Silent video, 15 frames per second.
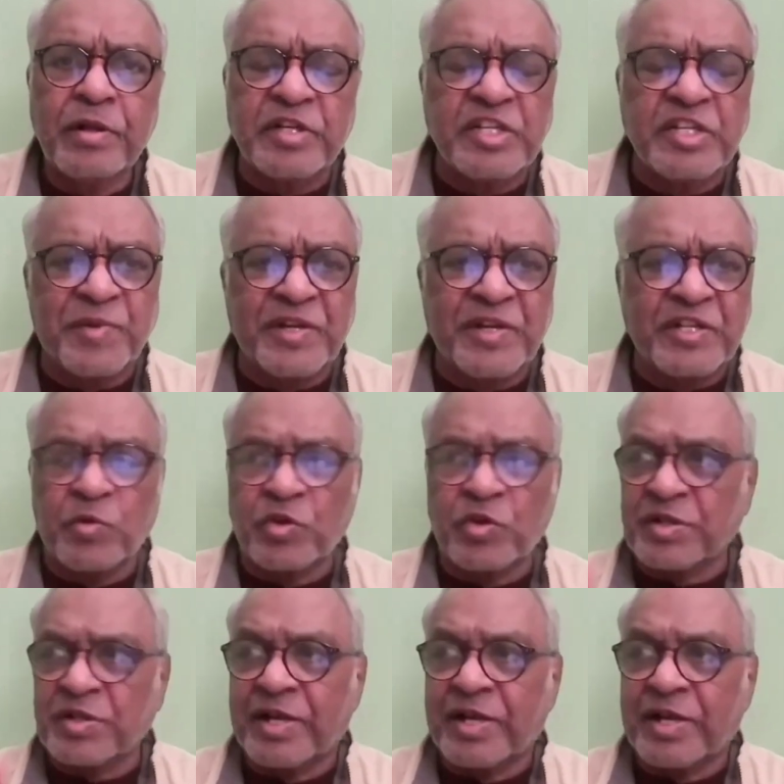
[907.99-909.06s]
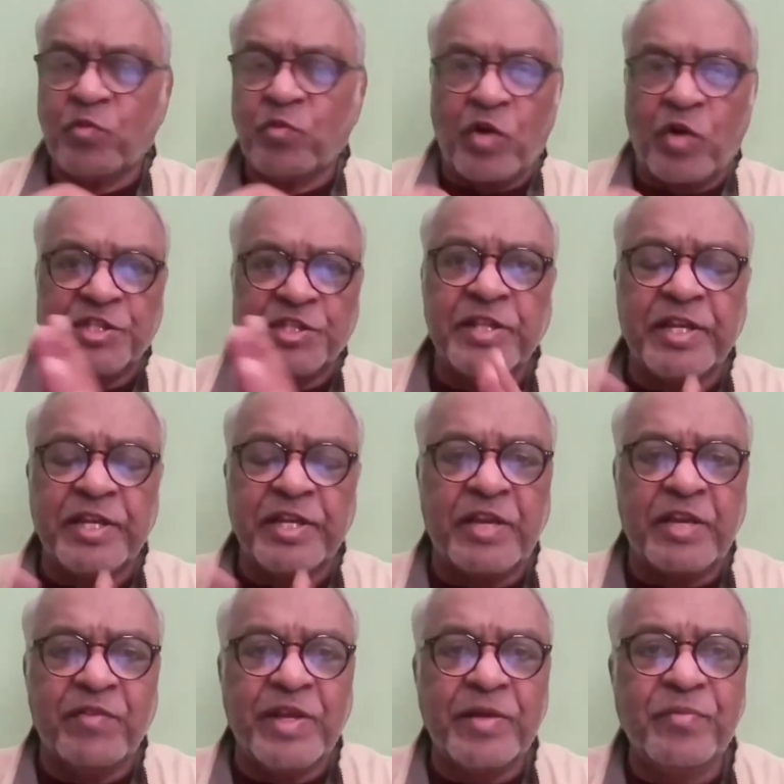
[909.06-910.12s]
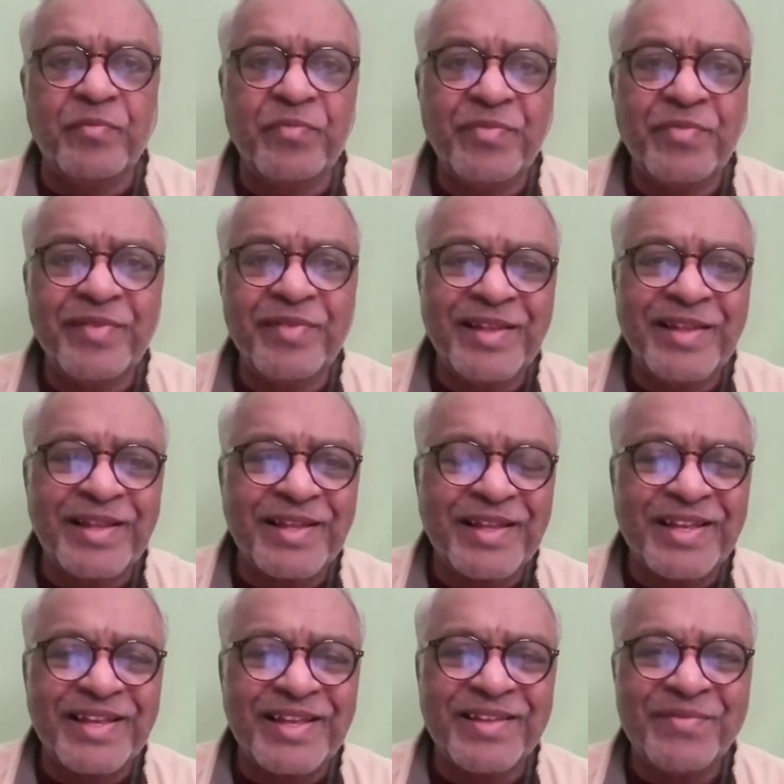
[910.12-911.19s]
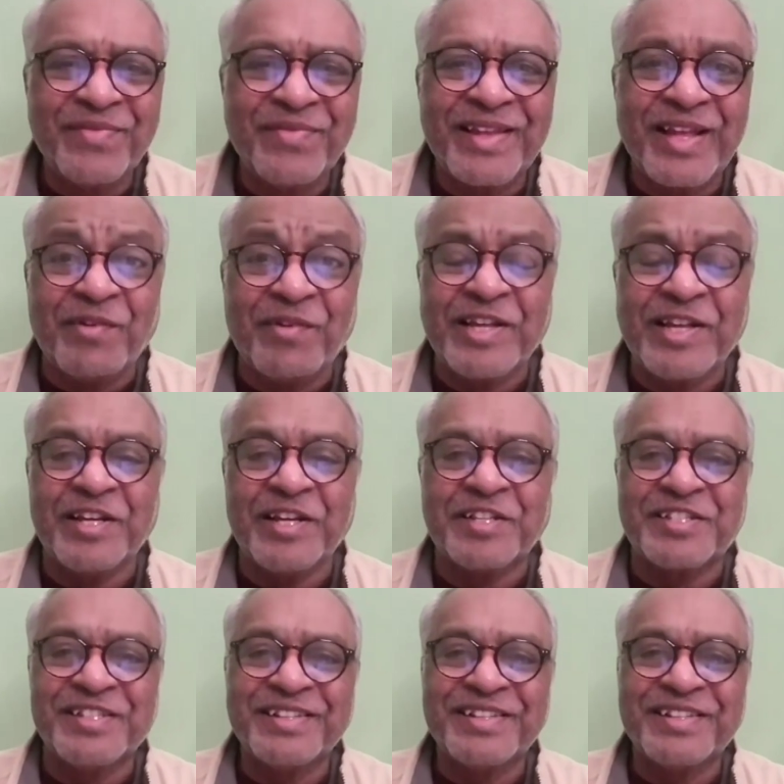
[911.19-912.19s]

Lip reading: She spends most of the time watching the TV evangelist.